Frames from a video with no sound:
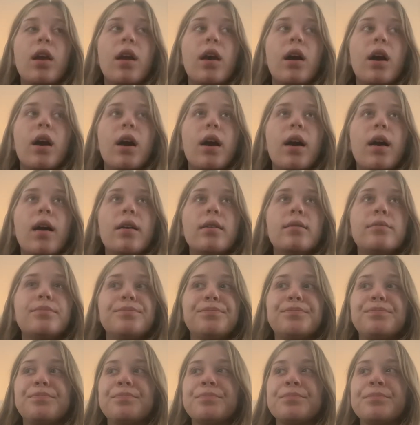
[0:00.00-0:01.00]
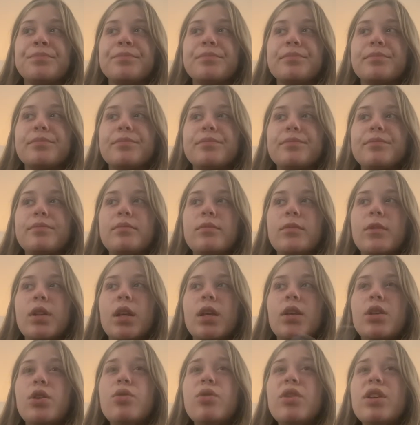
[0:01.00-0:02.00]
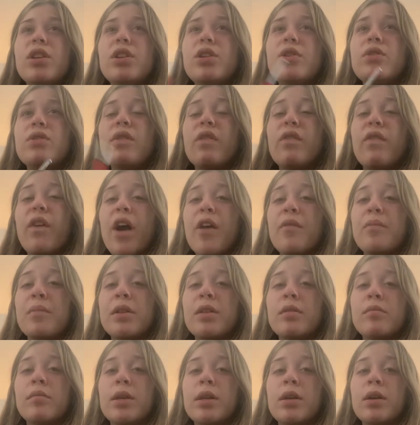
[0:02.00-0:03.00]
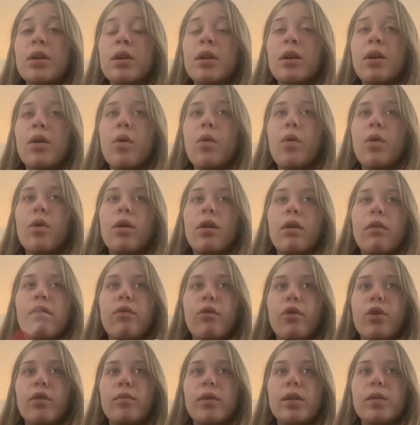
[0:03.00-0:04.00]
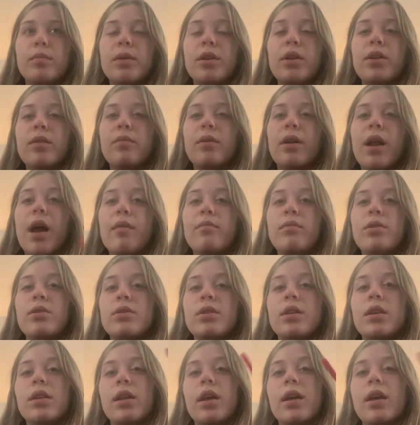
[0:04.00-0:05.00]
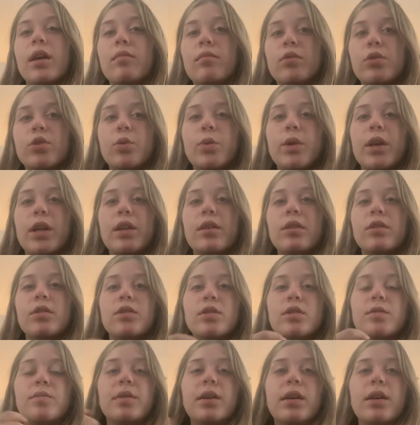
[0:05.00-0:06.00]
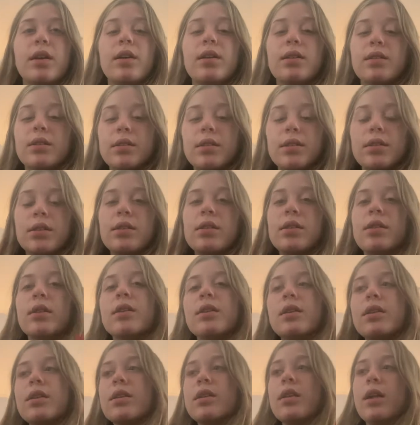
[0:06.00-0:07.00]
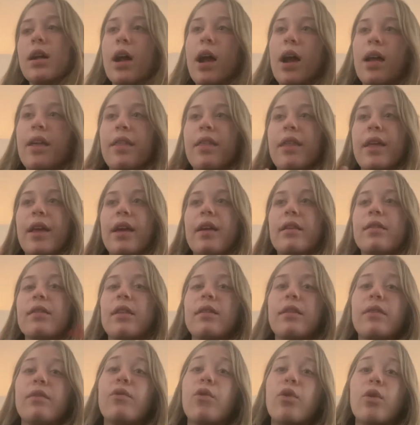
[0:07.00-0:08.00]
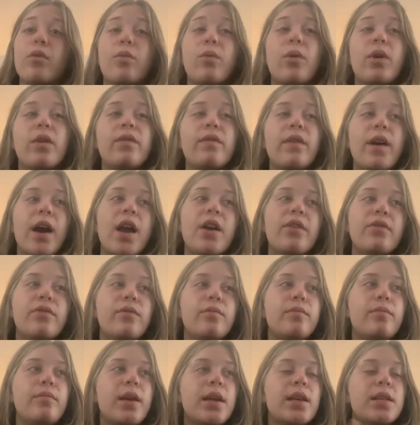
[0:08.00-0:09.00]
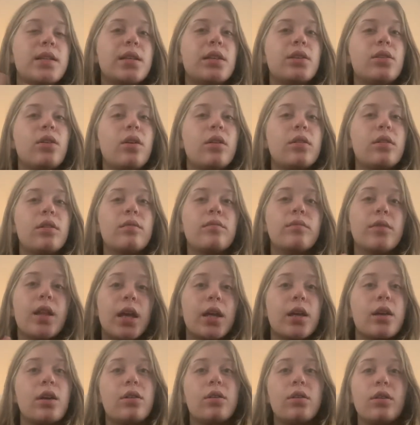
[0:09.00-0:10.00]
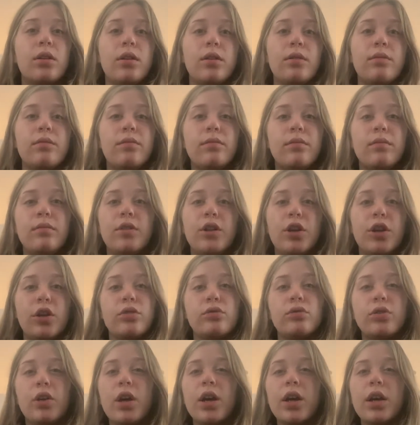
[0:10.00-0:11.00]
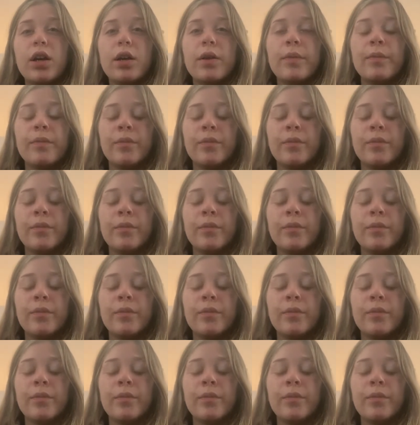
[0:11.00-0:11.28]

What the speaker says: You can use a 5 millimeter or a 4 millimeter, but I'm using like in between just because I think that the 4.5 makes it look like a good, look.